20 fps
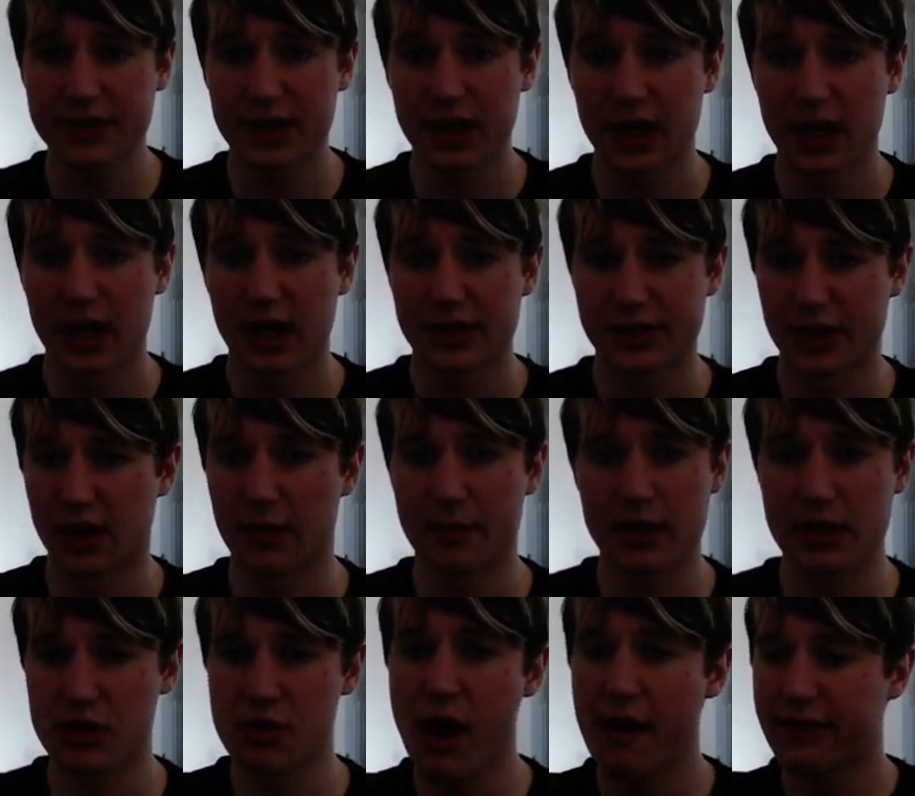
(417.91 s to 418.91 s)
So I mean, you
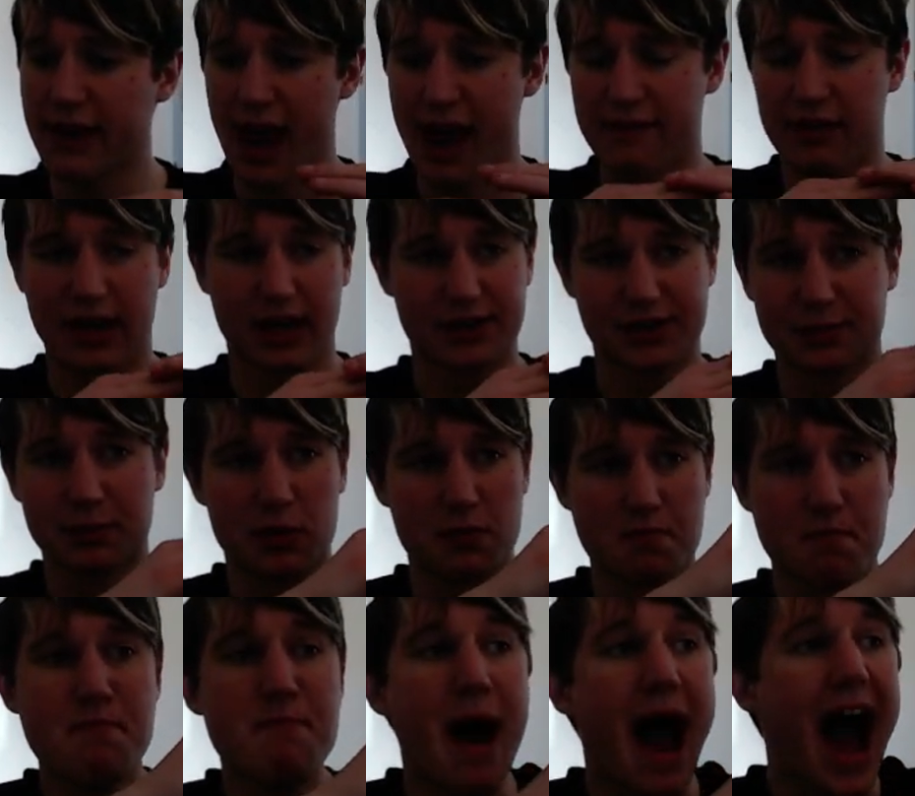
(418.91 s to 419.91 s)
have to have like someone
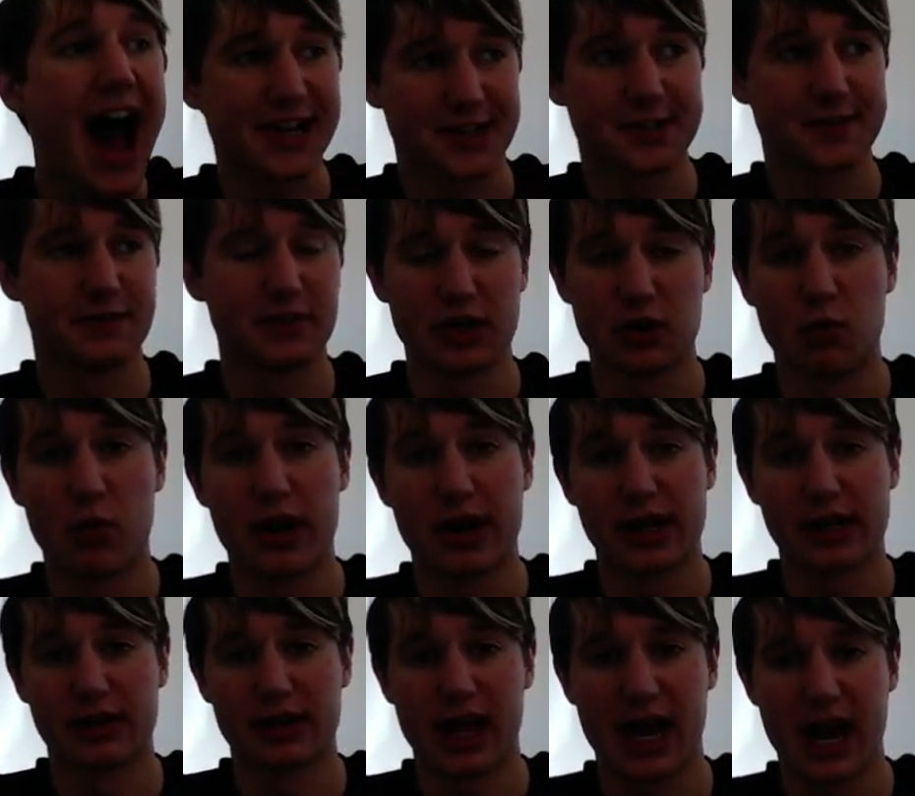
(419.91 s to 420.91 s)
massively winning
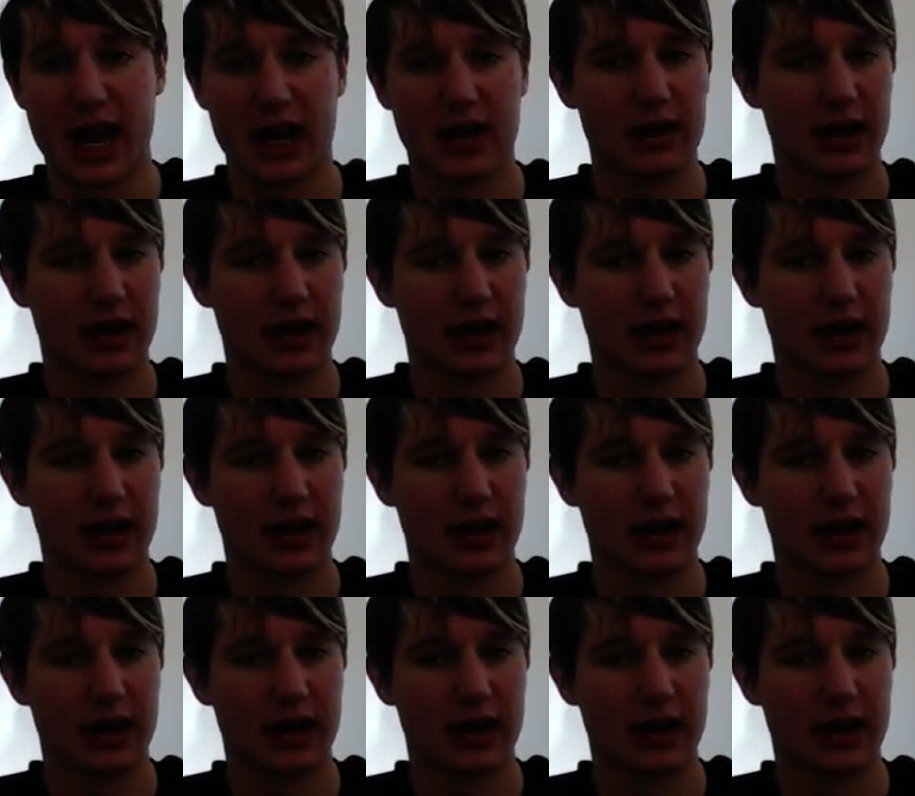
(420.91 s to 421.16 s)
lane, like